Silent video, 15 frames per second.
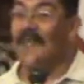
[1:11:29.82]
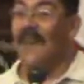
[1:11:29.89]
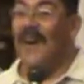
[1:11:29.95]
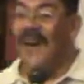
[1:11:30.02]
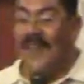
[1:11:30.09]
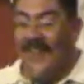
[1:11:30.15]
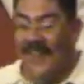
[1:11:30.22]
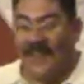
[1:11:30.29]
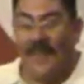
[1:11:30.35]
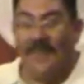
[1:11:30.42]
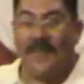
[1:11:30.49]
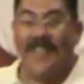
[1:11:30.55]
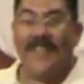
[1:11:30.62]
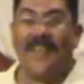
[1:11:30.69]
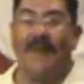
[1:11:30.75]
you know what I
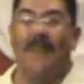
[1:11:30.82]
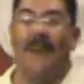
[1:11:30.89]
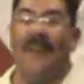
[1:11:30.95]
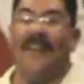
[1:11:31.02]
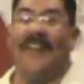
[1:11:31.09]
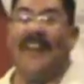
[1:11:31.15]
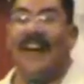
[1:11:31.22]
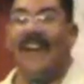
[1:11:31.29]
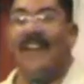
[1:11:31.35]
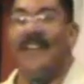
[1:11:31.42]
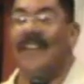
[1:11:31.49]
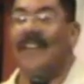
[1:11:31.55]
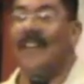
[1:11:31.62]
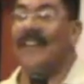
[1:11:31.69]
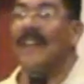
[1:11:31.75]
mean? Come on now.
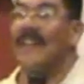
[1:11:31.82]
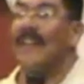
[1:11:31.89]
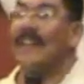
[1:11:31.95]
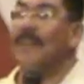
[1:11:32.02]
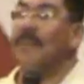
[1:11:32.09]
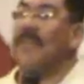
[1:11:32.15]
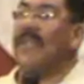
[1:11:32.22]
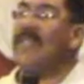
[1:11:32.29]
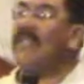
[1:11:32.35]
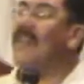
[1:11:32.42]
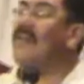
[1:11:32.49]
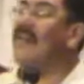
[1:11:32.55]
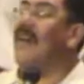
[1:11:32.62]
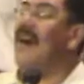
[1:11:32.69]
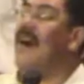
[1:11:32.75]
Peace
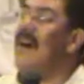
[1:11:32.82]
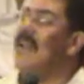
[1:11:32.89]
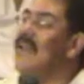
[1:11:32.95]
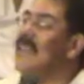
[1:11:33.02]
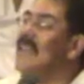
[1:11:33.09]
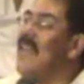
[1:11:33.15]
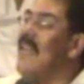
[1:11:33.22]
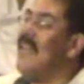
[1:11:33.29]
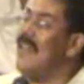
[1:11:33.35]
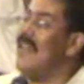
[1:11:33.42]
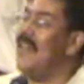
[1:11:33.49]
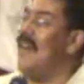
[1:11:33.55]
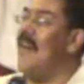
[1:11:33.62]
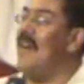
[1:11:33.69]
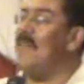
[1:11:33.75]
of God inside
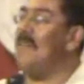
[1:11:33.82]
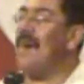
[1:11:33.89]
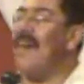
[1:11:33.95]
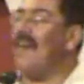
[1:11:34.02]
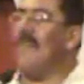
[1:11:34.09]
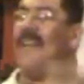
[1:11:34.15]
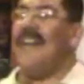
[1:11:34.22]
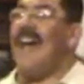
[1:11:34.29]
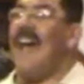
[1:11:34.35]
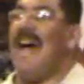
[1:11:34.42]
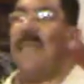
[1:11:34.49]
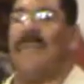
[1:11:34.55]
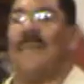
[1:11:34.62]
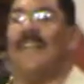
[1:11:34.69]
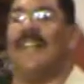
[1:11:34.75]
your heart, no matter what
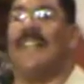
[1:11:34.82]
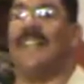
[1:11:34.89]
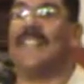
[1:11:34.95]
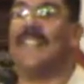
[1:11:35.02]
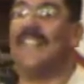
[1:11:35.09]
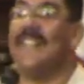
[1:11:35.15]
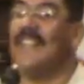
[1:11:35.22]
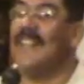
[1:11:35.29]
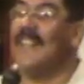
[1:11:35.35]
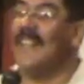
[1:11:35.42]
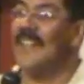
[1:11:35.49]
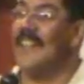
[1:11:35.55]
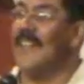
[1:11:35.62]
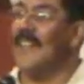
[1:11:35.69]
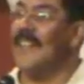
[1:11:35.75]
happens.
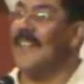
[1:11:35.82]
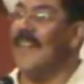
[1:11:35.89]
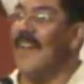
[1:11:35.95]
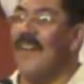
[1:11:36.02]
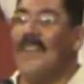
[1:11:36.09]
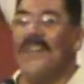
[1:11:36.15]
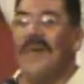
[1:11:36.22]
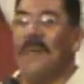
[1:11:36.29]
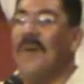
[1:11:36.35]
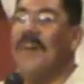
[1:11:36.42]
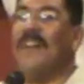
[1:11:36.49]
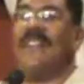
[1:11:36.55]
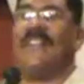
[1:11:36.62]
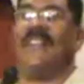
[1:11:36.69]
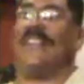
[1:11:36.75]
Call your
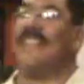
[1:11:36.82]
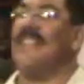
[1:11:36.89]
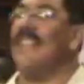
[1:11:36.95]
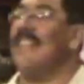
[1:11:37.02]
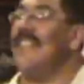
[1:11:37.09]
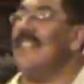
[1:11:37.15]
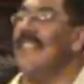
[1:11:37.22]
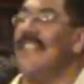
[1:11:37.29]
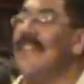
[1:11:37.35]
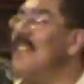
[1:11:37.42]
emergency, say